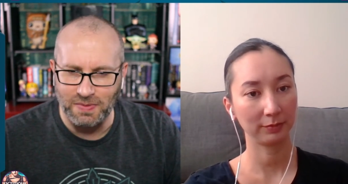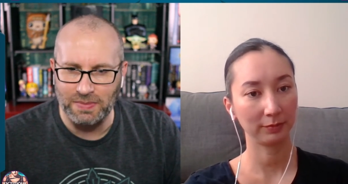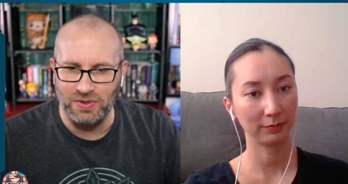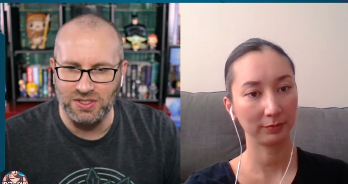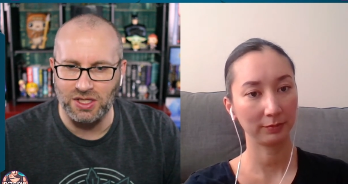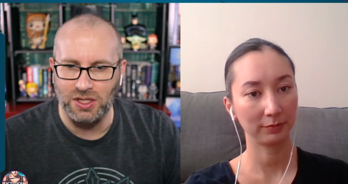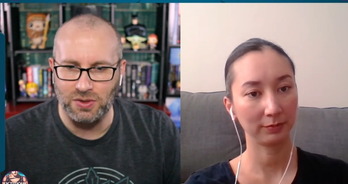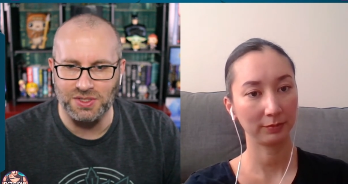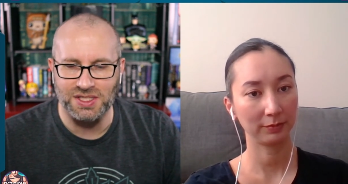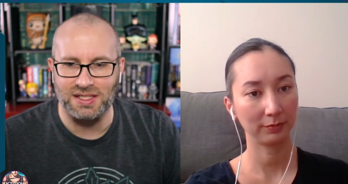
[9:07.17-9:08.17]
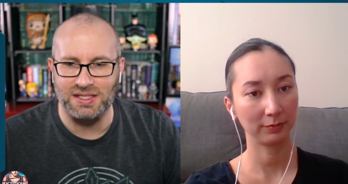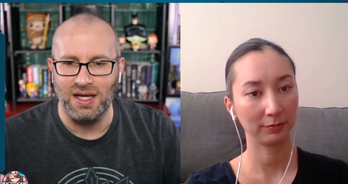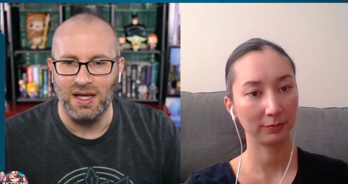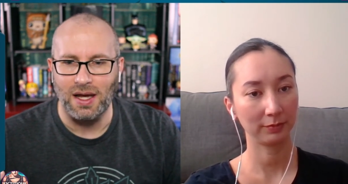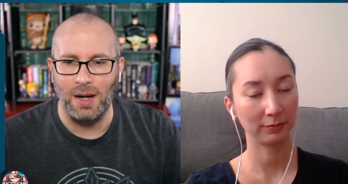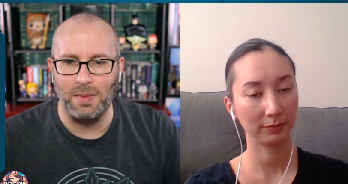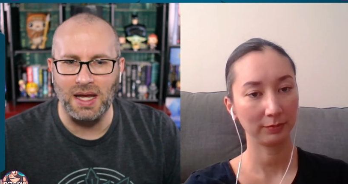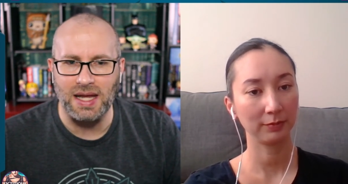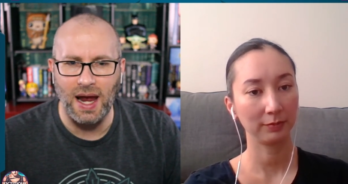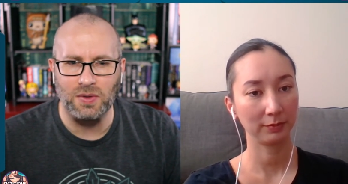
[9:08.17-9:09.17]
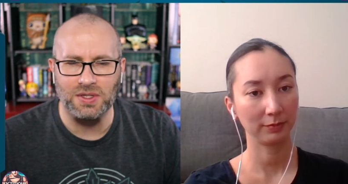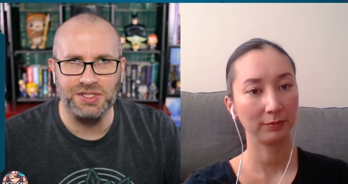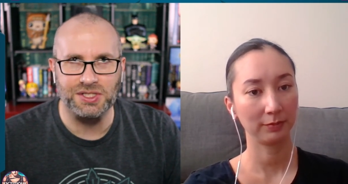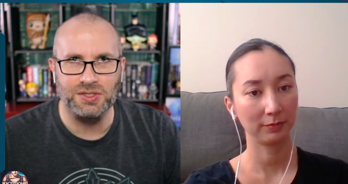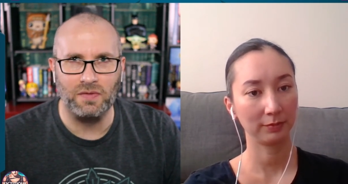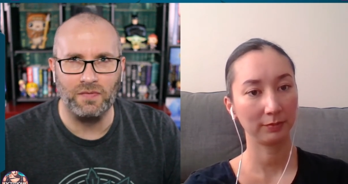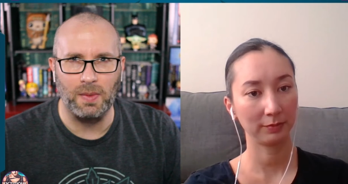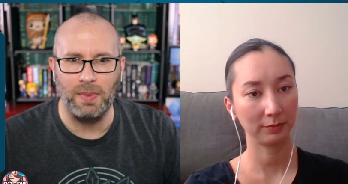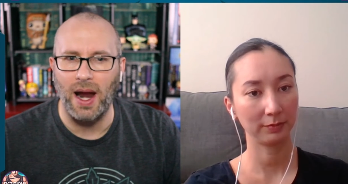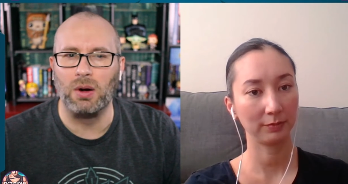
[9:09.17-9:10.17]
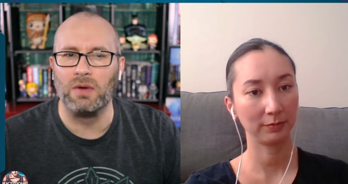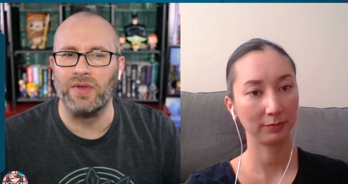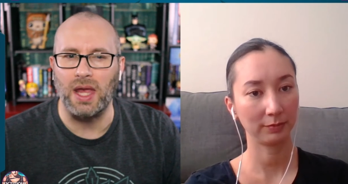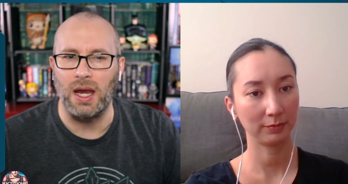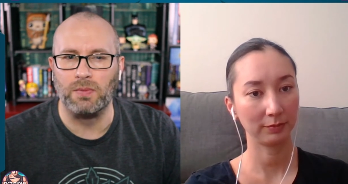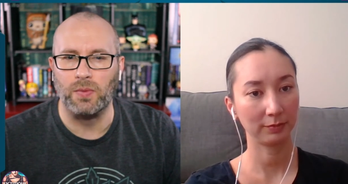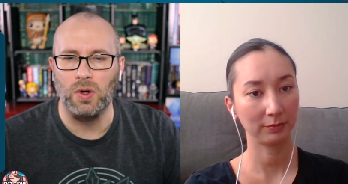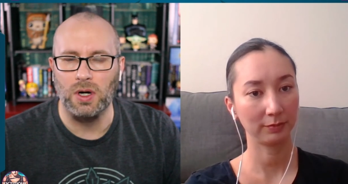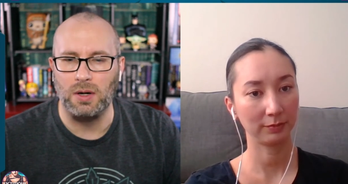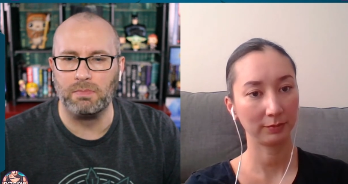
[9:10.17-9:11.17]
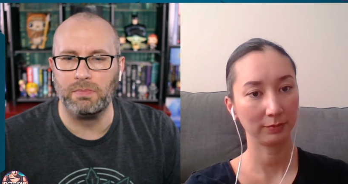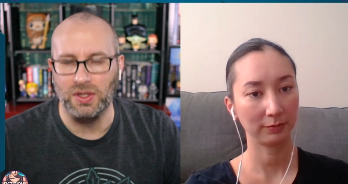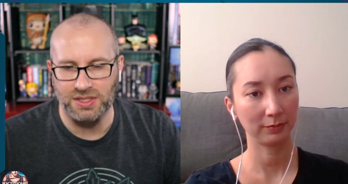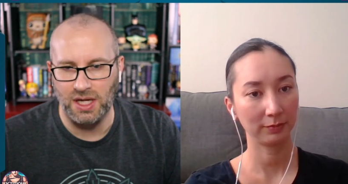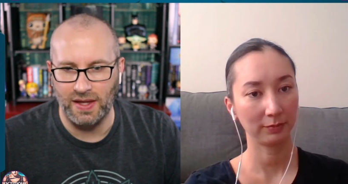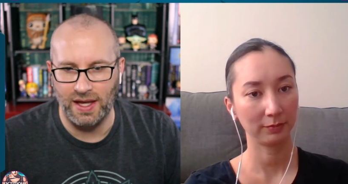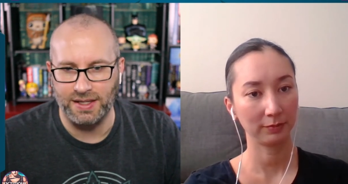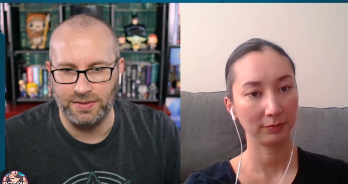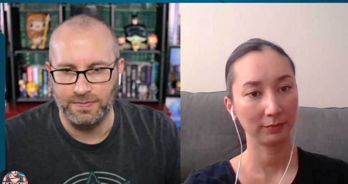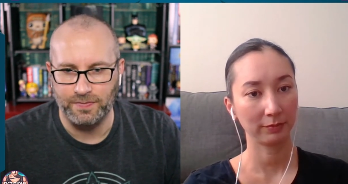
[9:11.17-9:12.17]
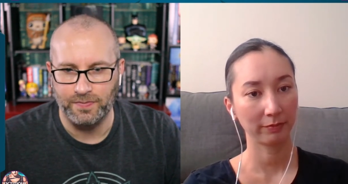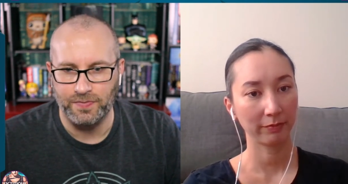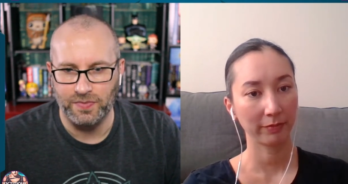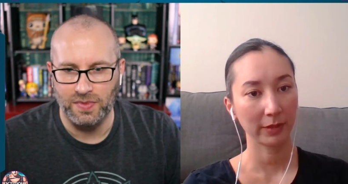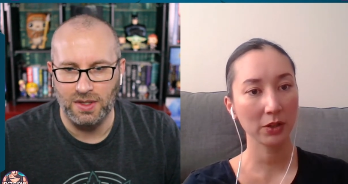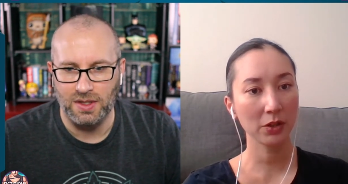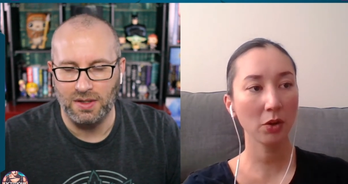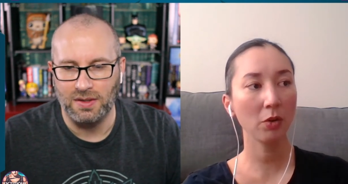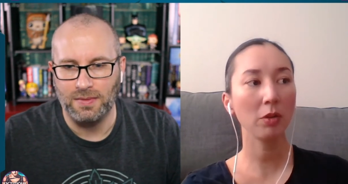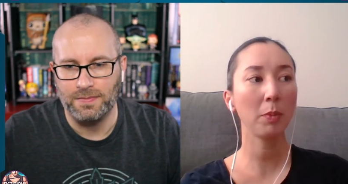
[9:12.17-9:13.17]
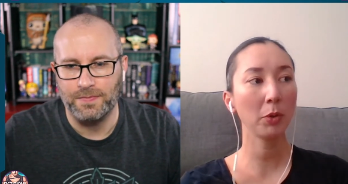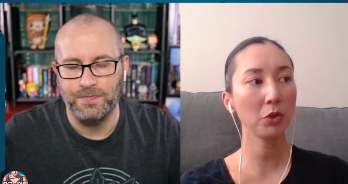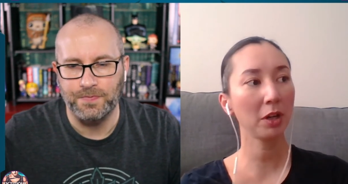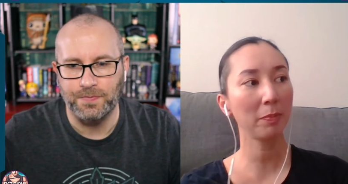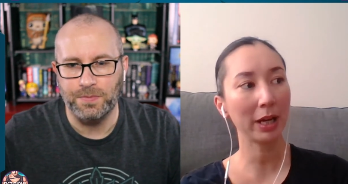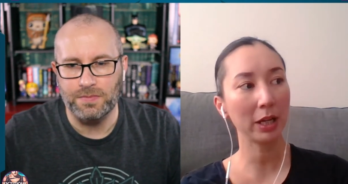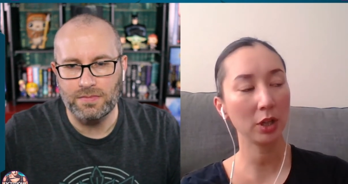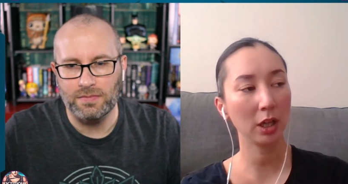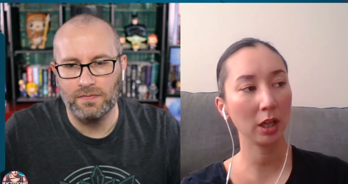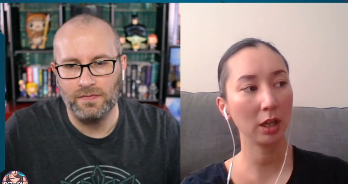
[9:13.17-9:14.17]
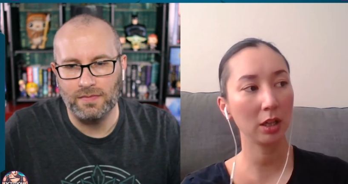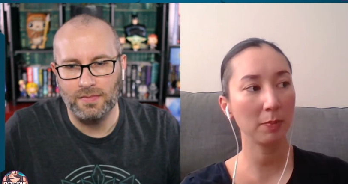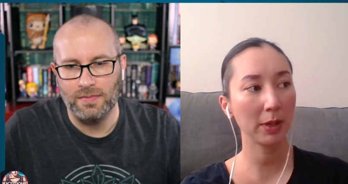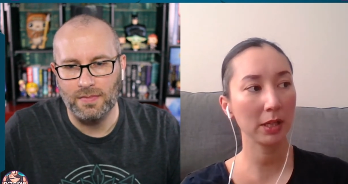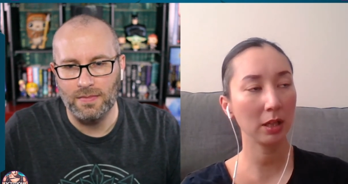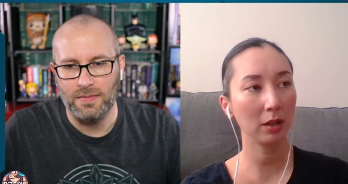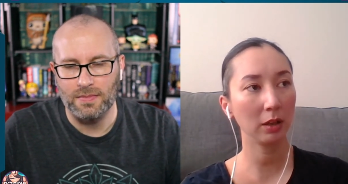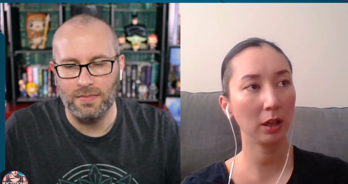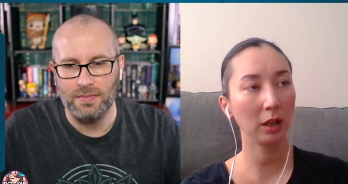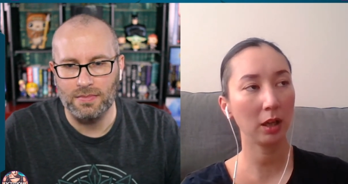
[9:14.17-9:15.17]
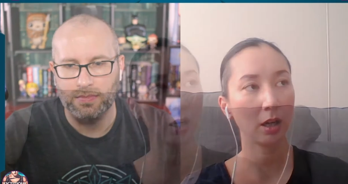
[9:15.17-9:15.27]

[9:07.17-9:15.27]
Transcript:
Speaker 1: people to use it? Um, and how is sort of the power of the emperor built on that?
Speaker 2: So the bone shard magic, it's basically,